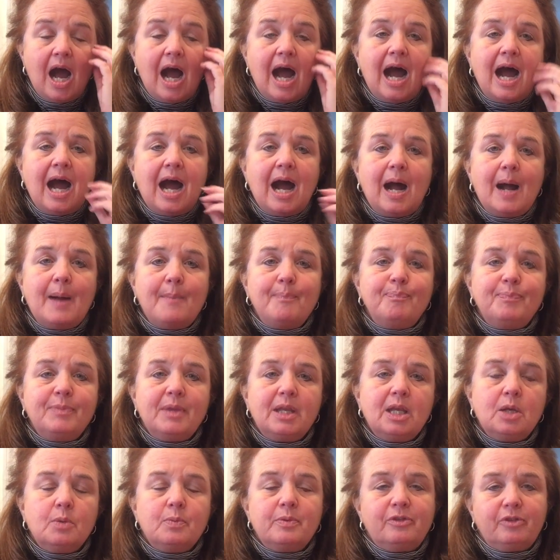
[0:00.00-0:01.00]
Um,
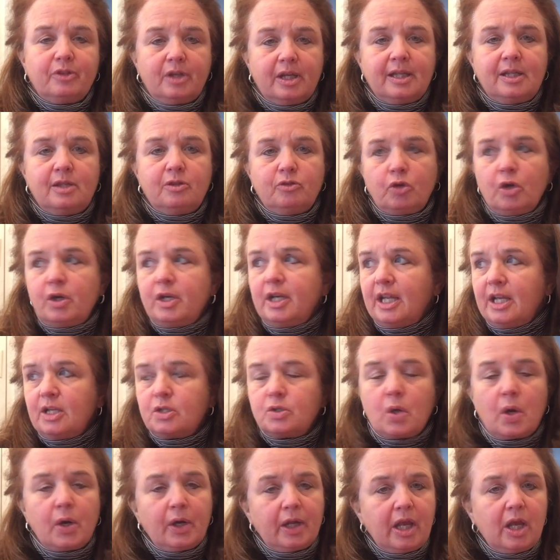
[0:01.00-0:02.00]
it was starting to get
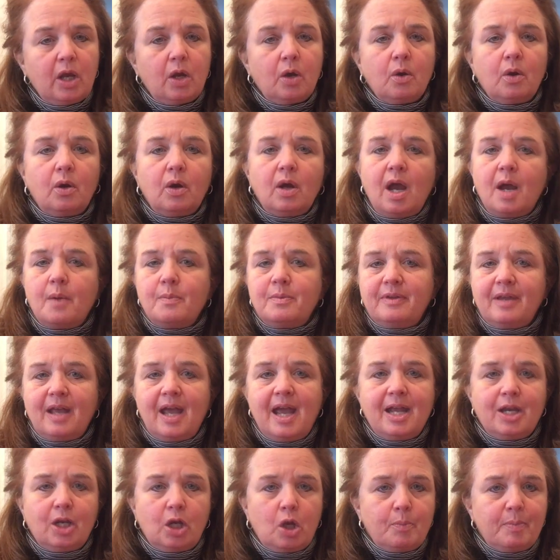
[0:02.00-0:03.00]
dark here. I was I
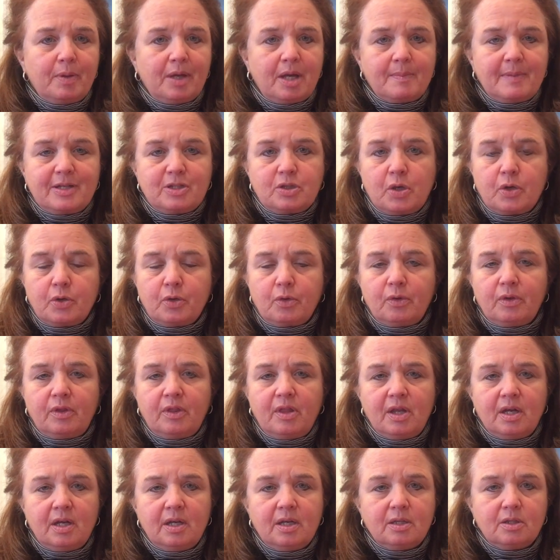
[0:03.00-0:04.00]
had to go pick up my daughter at
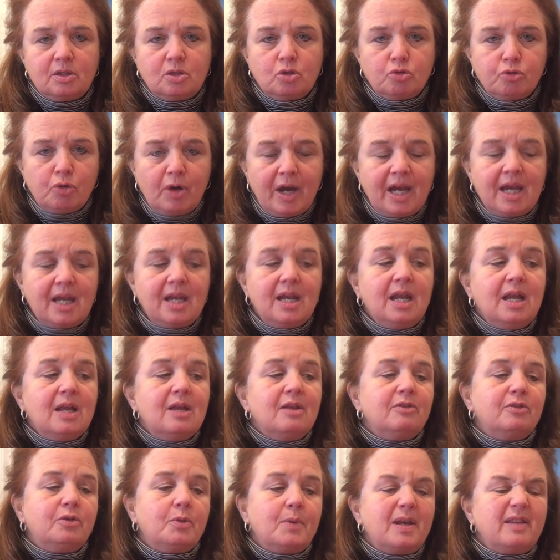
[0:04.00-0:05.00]
the train,
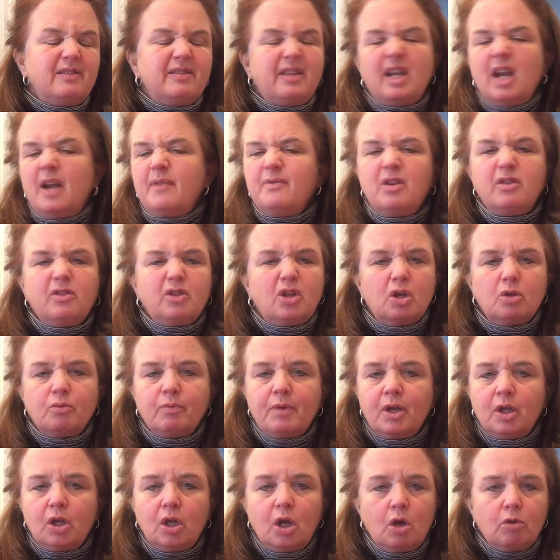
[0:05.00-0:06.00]
so I said I'm just going to
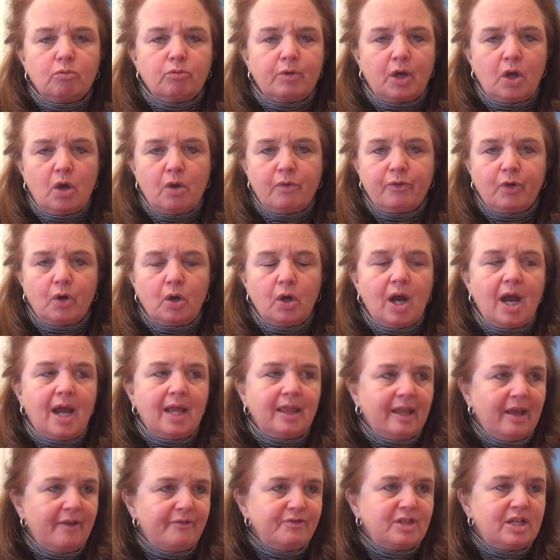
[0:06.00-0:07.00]
run run over. I
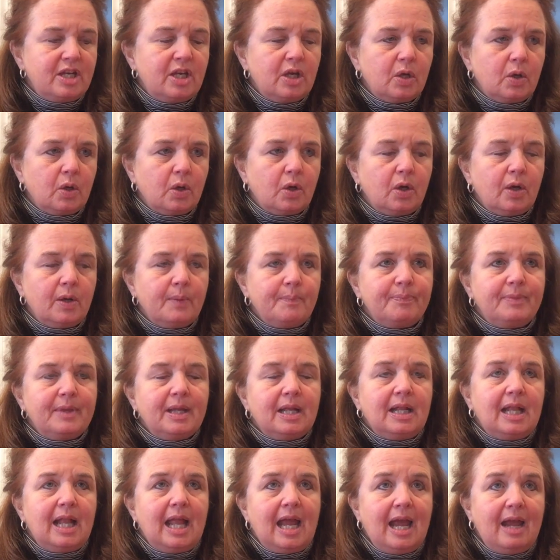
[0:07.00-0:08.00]
left here
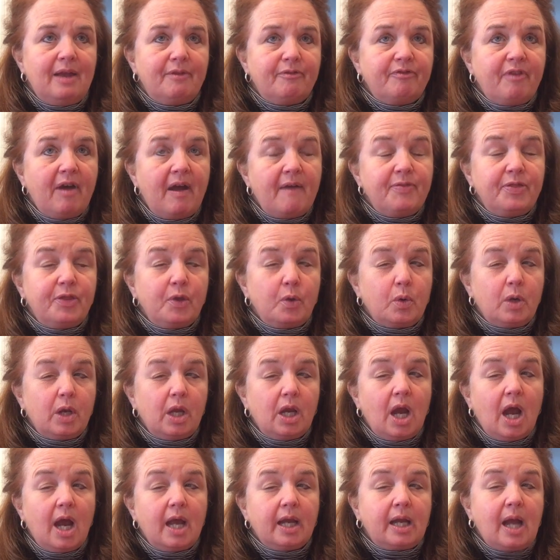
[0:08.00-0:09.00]
at
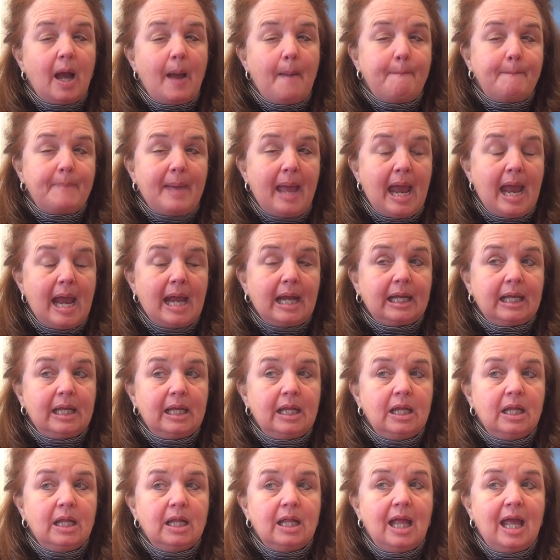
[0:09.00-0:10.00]
5:30. I got
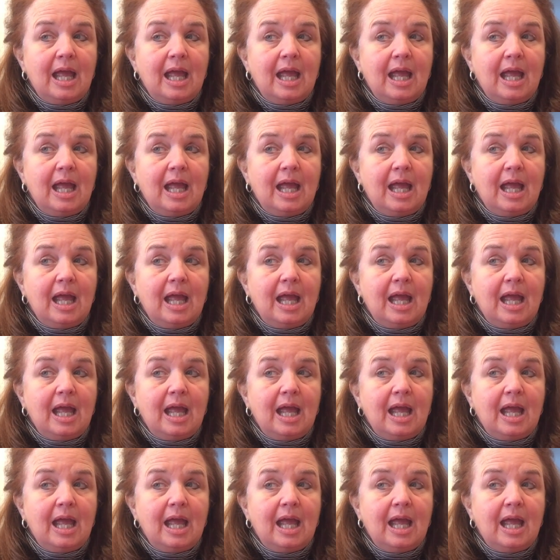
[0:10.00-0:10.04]
back